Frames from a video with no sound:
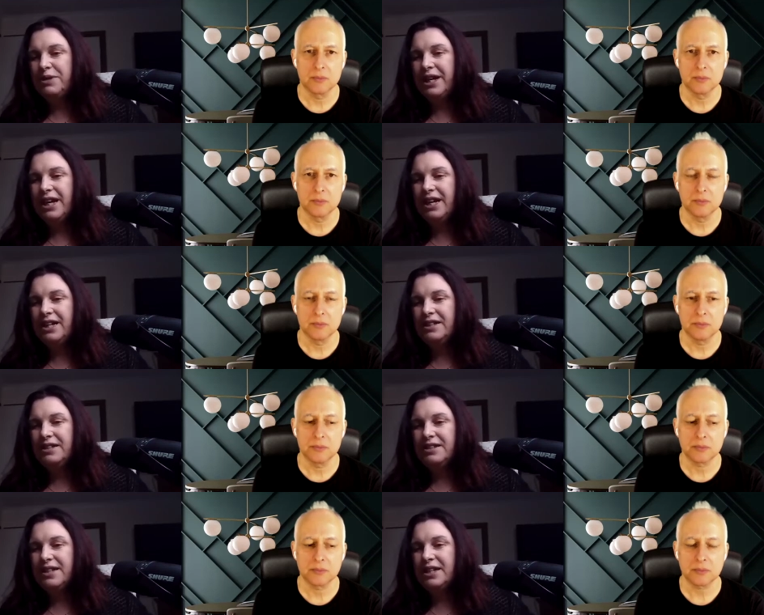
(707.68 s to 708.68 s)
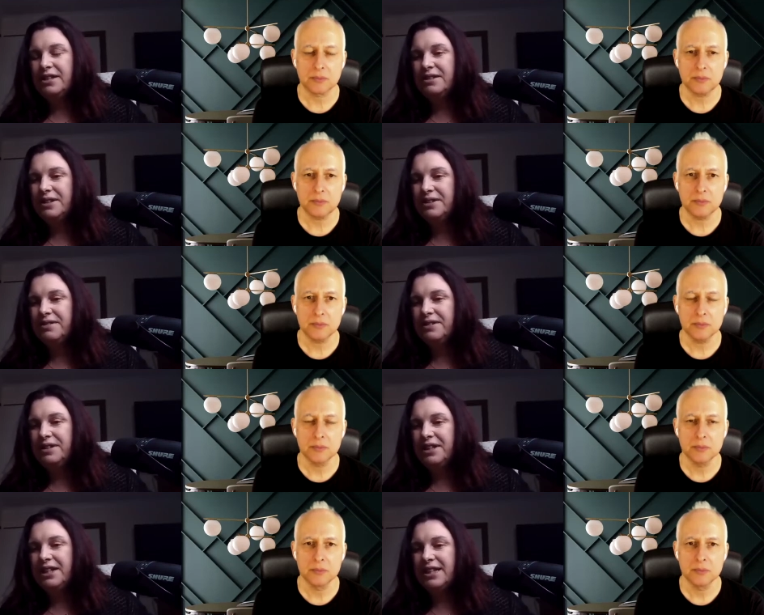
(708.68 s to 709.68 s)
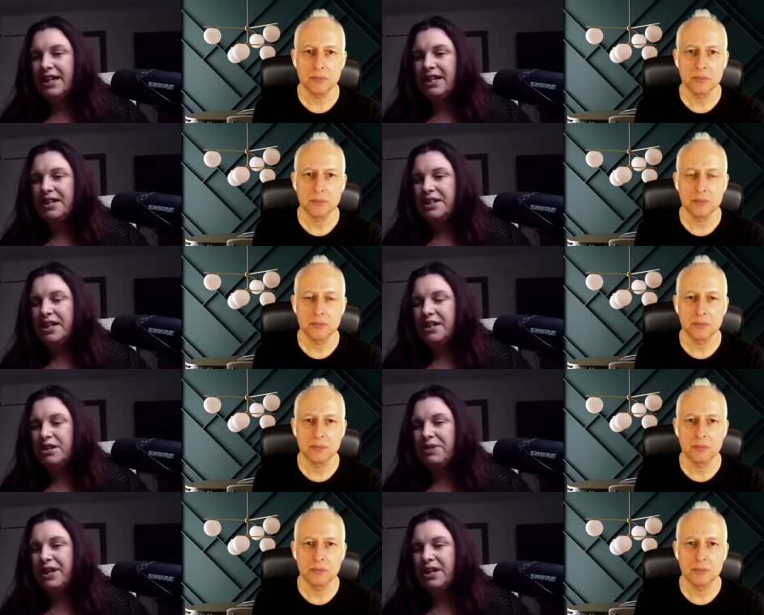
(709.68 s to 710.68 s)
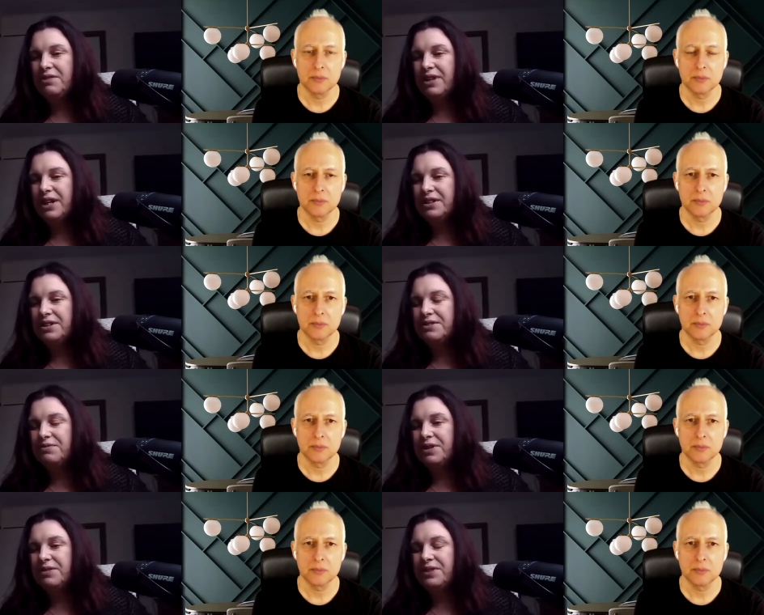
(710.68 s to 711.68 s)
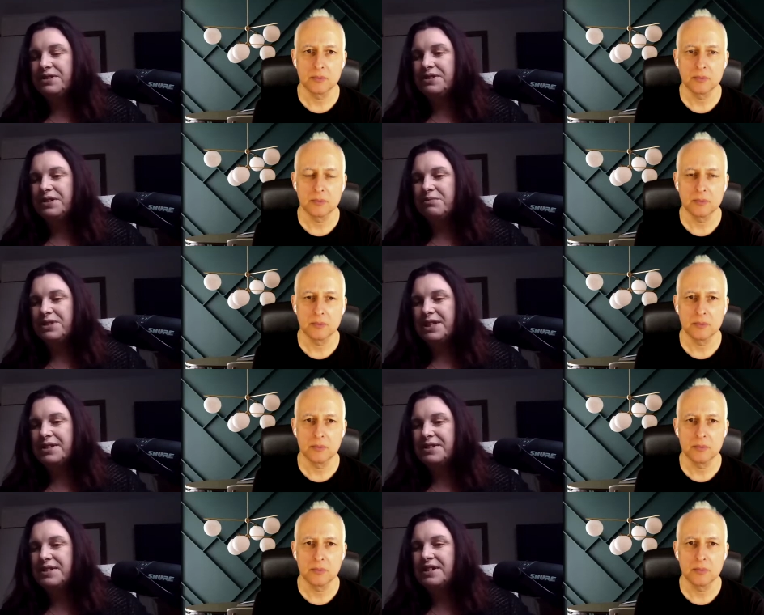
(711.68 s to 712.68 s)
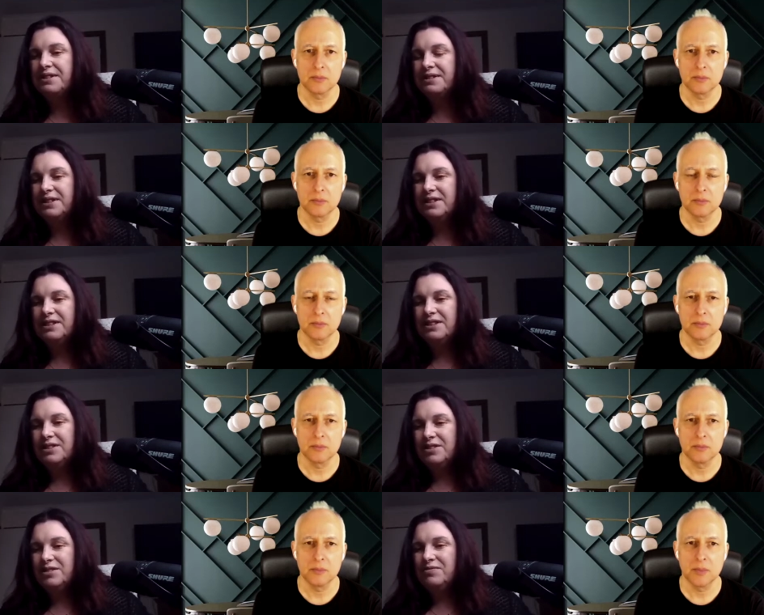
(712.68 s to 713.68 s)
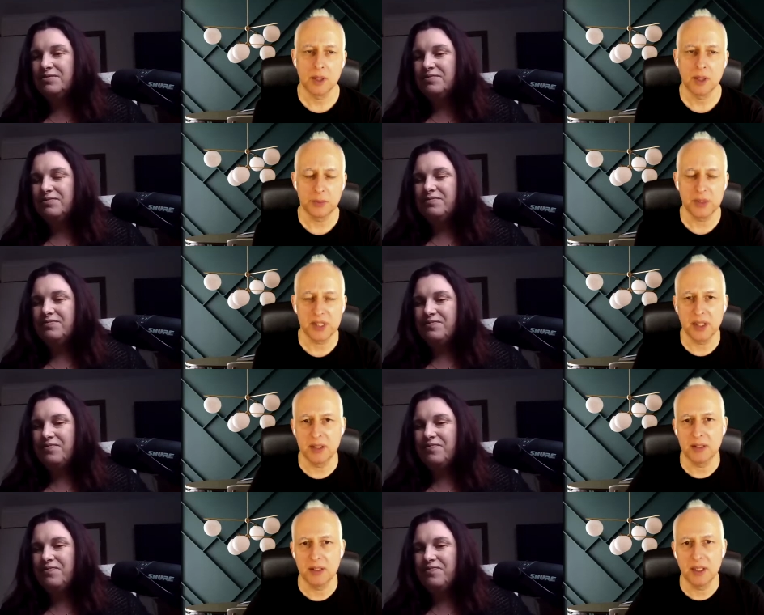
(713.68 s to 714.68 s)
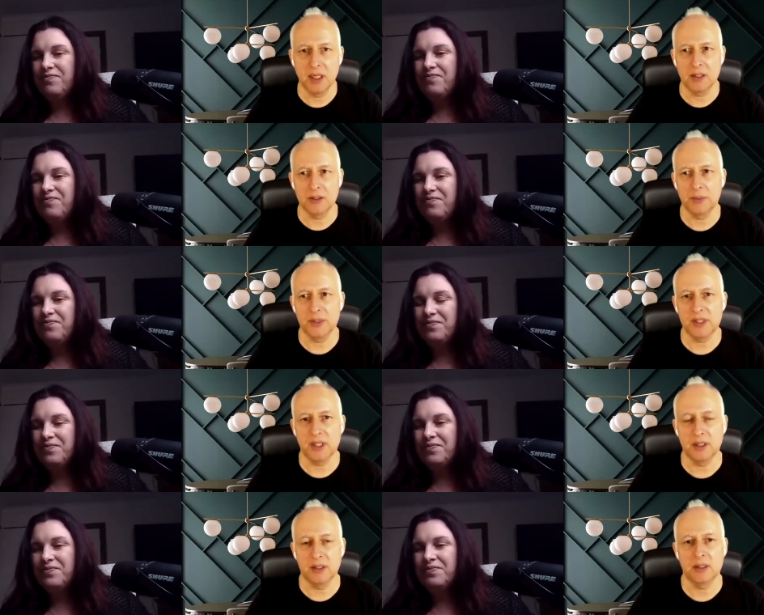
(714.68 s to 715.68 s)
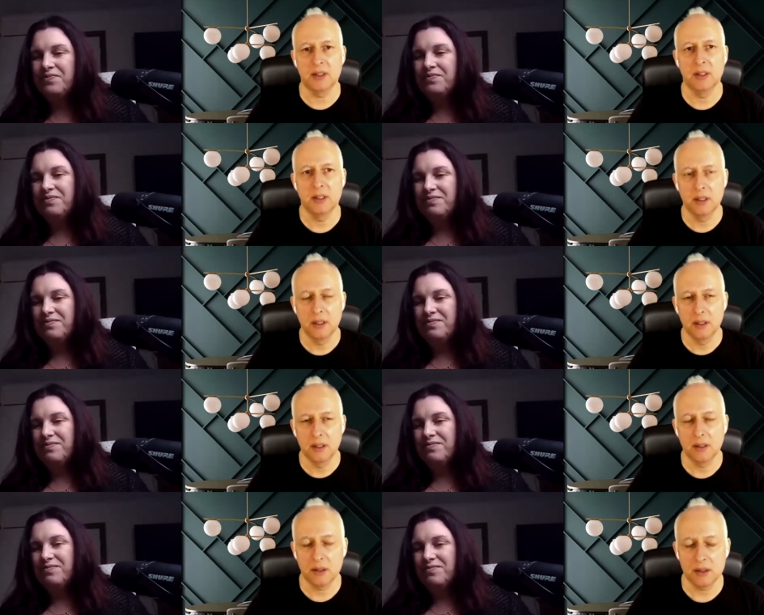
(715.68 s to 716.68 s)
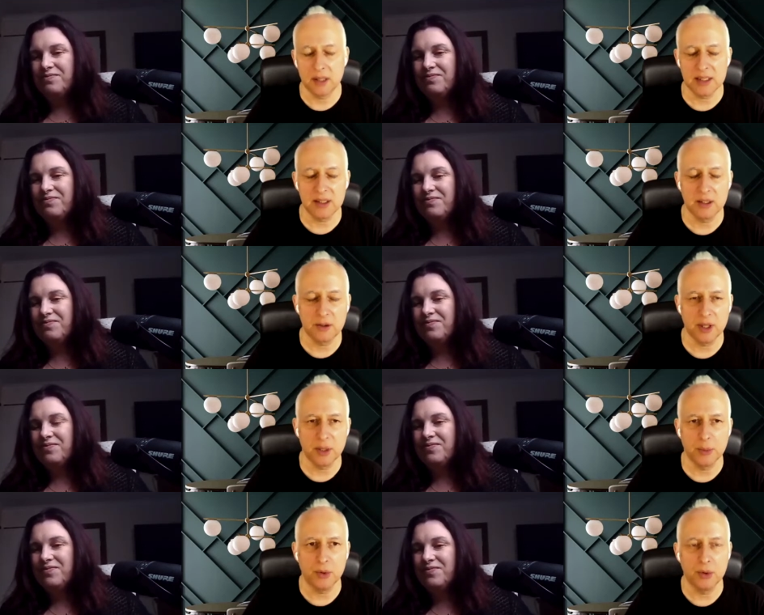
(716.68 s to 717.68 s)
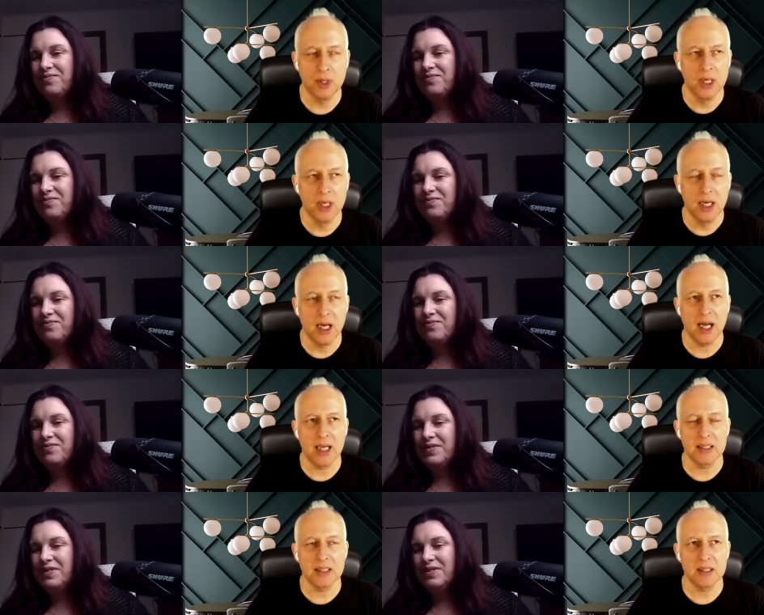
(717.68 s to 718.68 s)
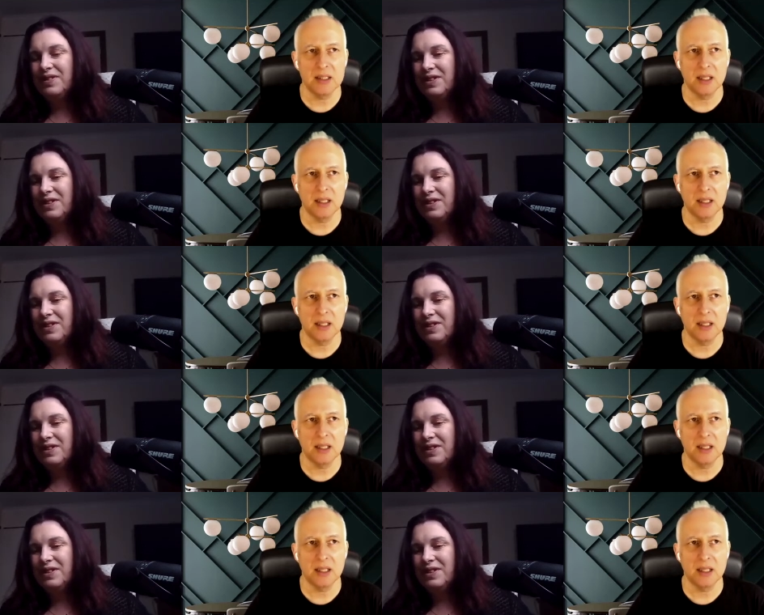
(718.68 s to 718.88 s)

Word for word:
Speaker 1: hand, then you know you need that that helping hand regardless of whatever your circumstances are.
Speaker 2: Hundred percent, yeah, hundred percent. Oh, that's incredible. And